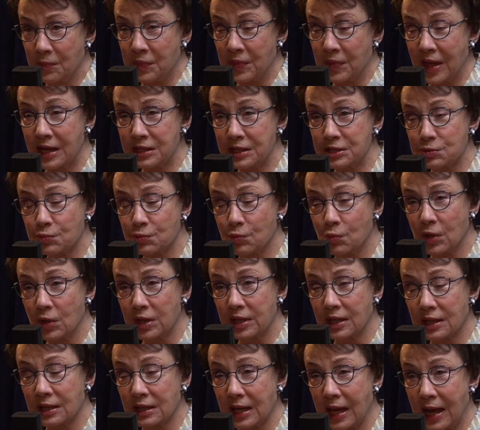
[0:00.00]
That's
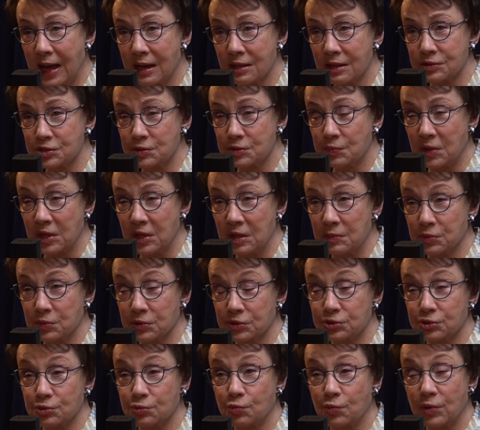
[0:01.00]
what allows people
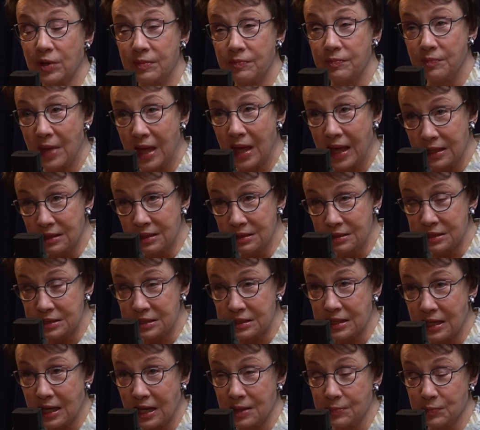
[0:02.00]
to remain
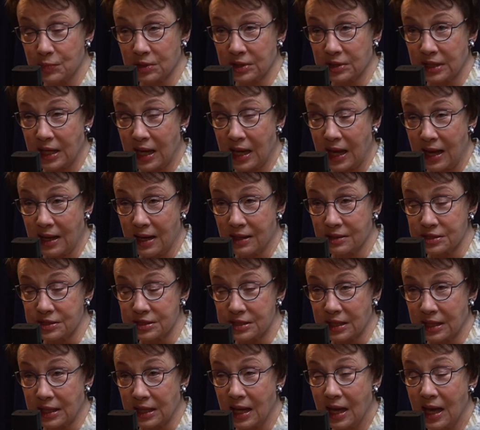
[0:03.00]
stable in
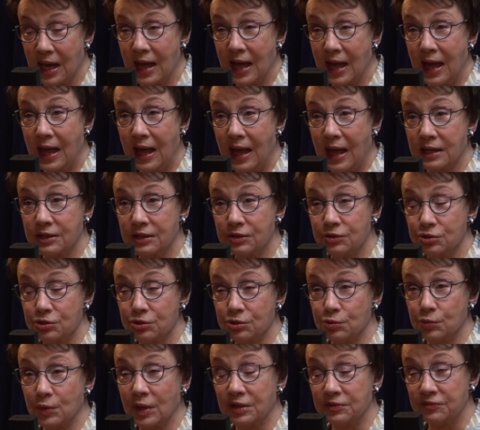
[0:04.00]
housing and
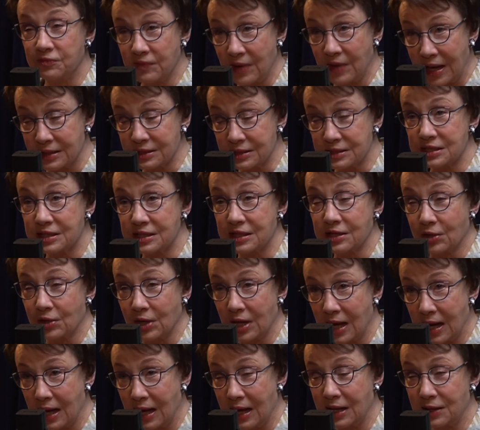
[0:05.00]
to advance their
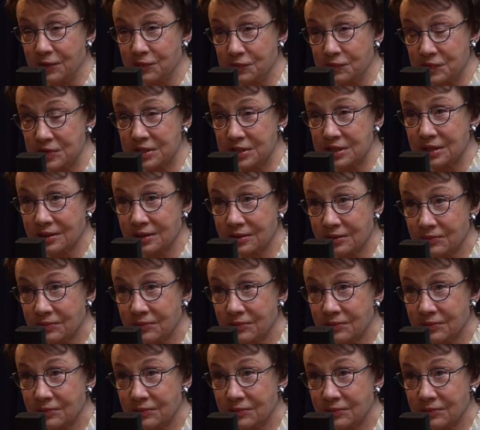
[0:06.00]
lives.